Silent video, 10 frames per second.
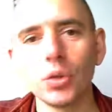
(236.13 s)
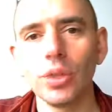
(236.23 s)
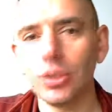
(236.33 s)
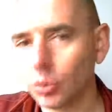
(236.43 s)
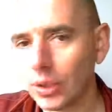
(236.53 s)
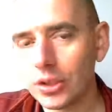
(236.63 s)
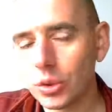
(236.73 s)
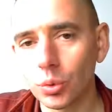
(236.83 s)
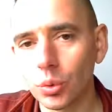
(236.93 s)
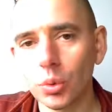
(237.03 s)
in the way you
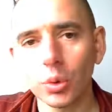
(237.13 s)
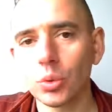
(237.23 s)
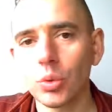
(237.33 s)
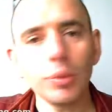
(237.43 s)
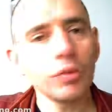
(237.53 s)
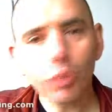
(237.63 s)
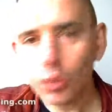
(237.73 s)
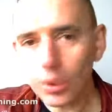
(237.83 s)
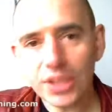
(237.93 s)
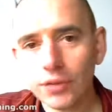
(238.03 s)
relate to, to women
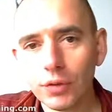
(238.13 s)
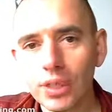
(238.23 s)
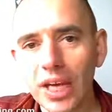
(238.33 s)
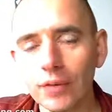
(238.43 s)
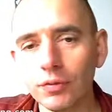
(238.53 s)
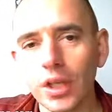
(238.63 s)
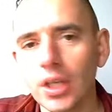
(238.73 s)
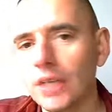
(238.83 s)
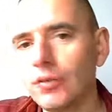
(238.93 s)
for the rest of your life.